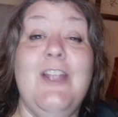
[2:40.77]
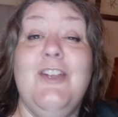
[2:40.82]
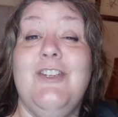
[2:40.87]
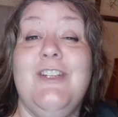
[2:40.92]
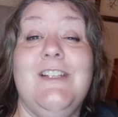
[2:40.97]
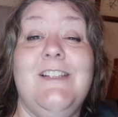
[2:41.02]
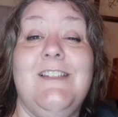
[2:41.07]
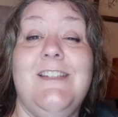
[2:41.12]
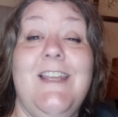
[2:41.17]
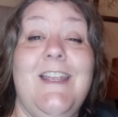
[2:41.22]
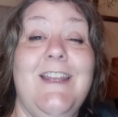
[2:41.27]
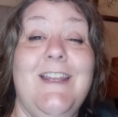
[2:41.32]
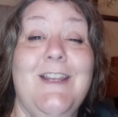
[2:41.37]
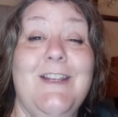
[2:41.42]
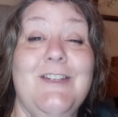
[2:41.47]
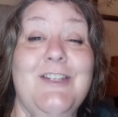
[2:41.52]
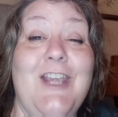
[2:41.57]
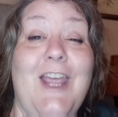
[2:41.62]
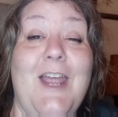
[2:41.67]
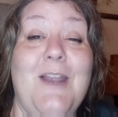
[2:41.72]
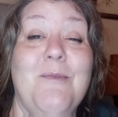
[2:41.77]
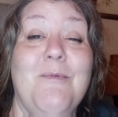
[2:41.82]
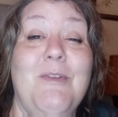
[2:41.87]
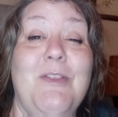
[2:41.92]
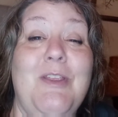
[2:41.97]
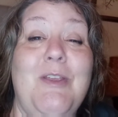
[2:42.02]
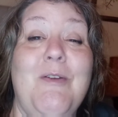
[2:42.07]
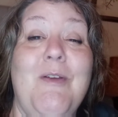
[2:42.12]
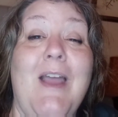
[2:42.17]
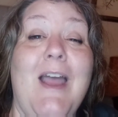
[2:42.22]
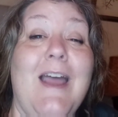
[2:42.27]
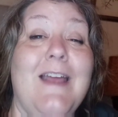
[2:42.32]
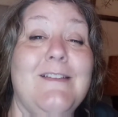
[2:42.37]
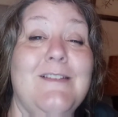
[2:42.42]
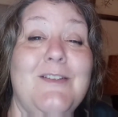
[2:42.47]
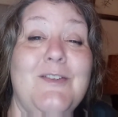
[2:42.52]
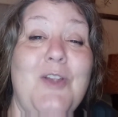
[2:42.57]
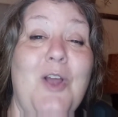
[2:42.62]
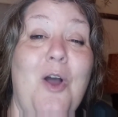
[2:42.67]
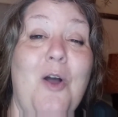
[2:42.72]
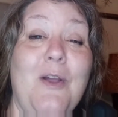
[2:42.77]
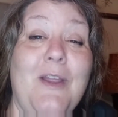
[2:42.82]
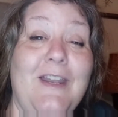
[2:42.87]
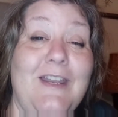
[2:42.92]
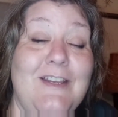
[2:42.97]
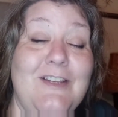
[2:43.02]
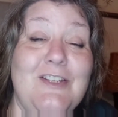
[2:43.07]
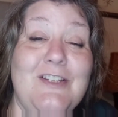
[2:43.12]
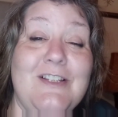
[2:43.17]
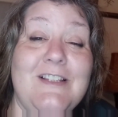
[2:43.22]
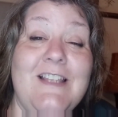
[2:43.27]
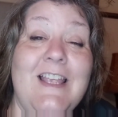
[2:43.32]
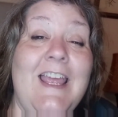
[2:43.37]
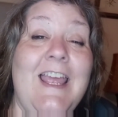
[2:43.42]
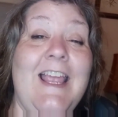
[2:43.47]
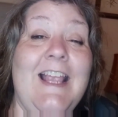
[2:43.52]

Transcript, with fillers: just sitting and chatting with you guys and talking and just